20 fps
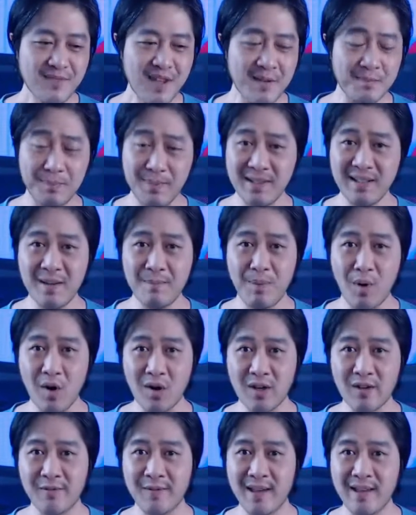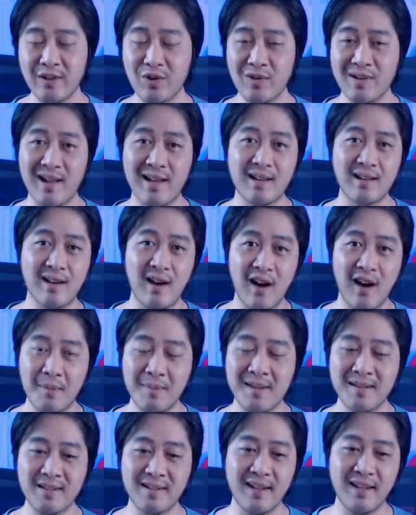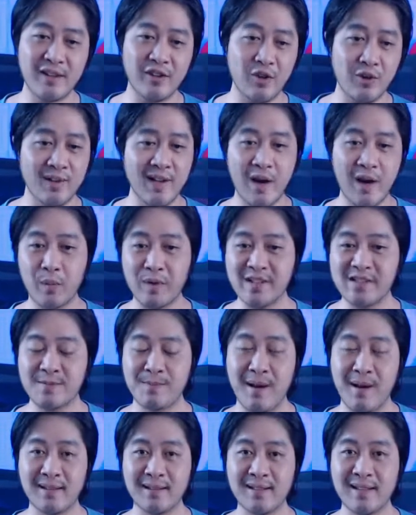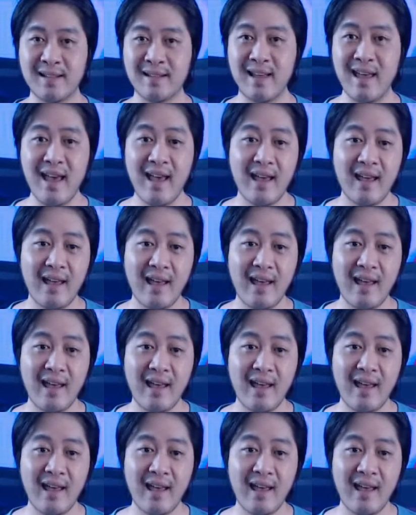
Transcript: being a part of it, you're not commenting, you're not responding,